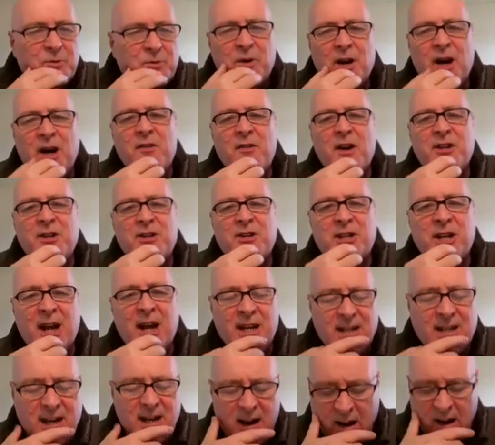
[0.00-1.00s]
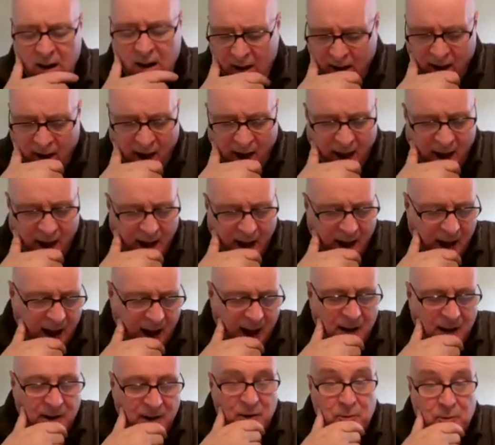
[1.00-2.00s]
was worth educating,
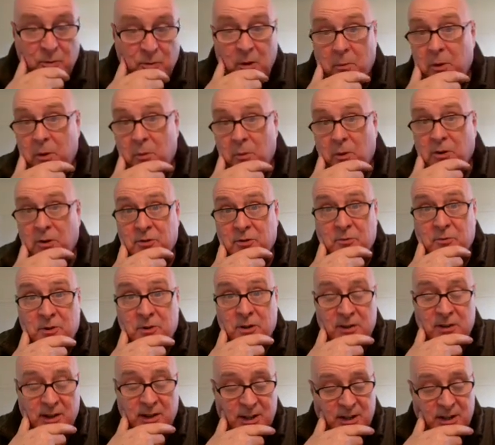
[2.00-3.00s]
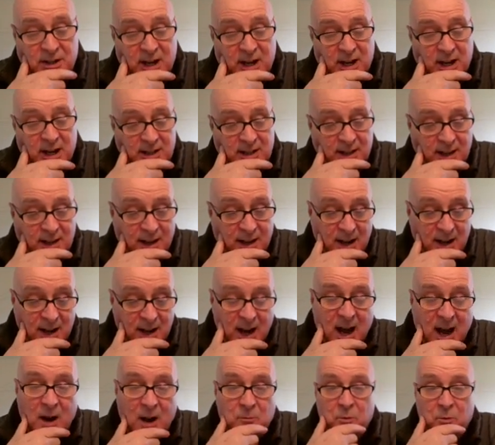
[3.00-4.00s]
and who probably wasn't worth educating
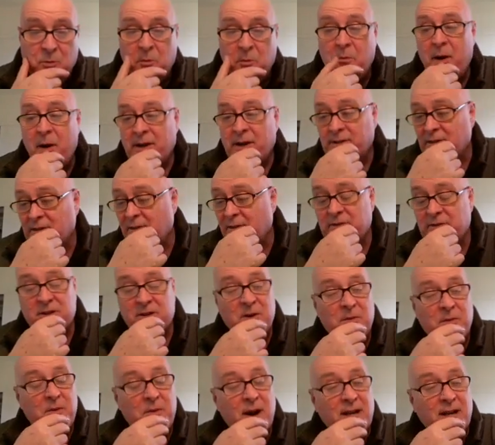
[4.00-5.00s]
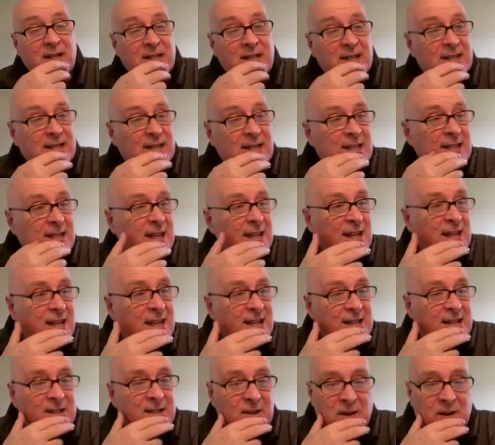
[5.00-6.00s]
and would be better off as an apprentice.
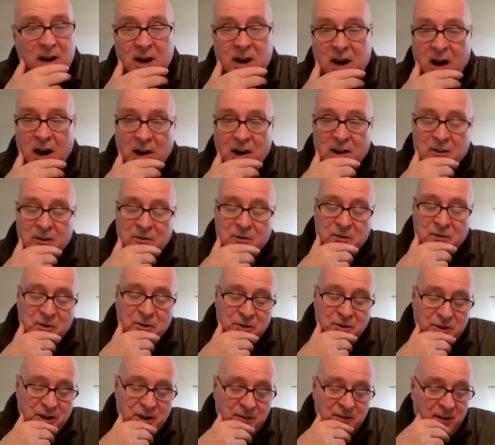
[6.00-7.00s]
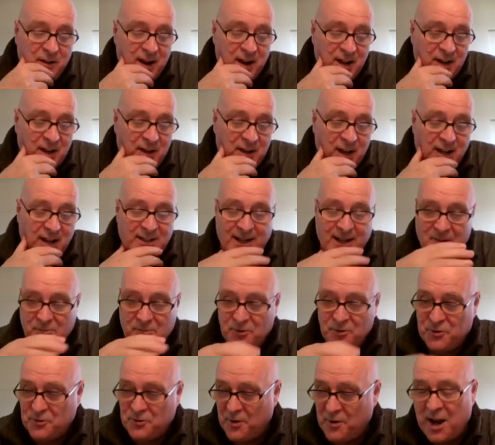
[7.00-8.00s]
So I unfortunately failed that
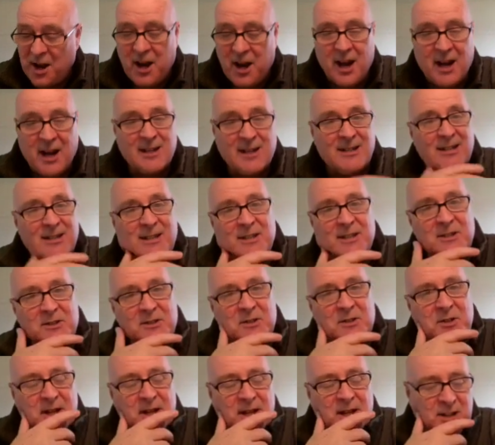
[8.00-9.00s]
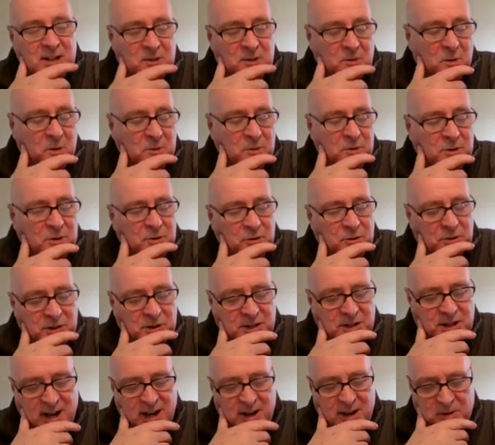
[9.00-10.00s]
and was relegated to what was called
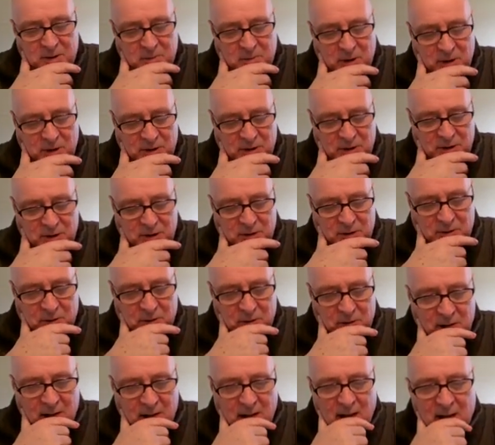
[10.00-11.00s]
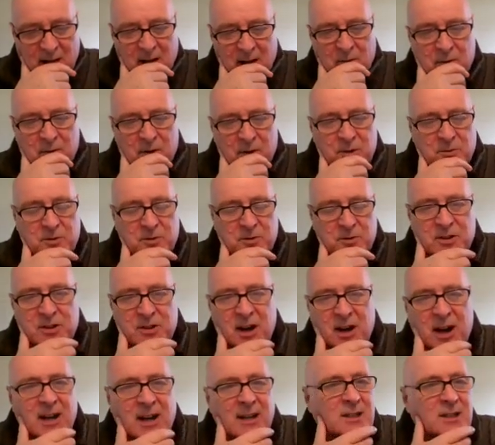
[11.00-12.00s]
a secondary modern school, which was
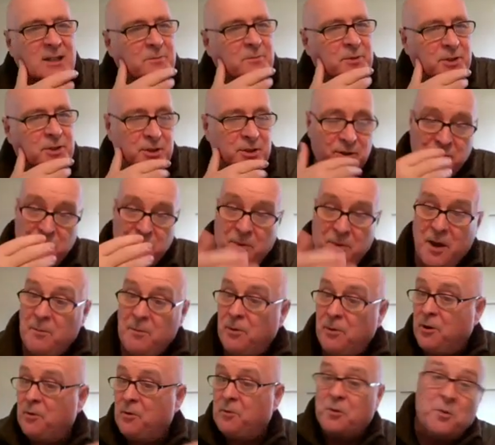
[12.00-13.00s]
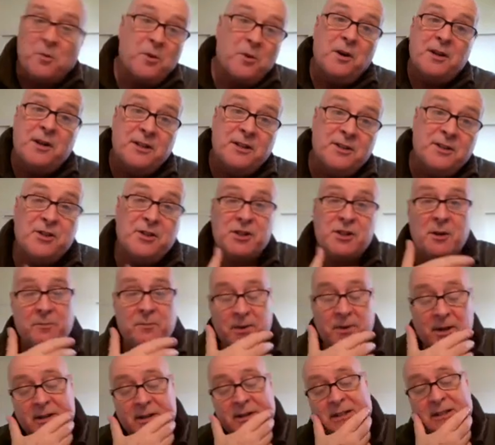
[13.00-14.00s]
designed to produce people who would work in
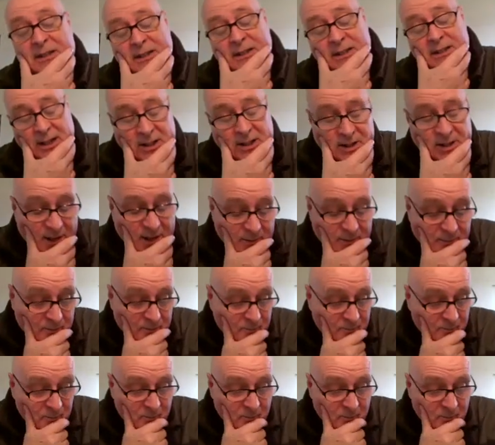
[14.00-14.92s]
shipyards, essentially.